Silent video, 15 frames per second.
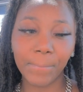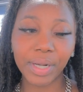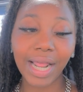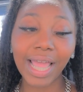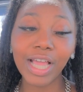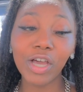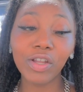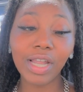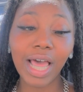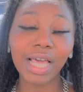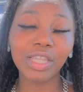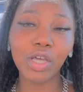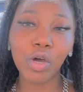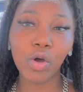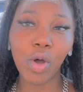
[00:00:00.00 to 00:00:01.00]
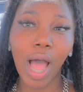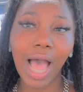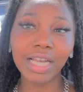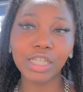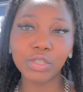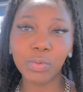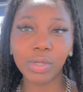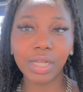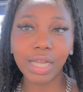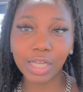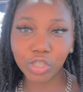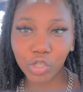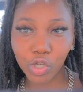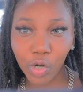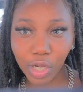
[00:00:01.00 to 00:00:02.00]
But I ain't gonna lie though, I just wanted to
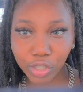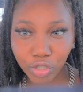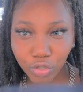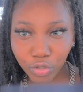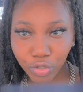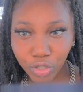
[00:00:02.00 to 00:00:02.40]
let you know that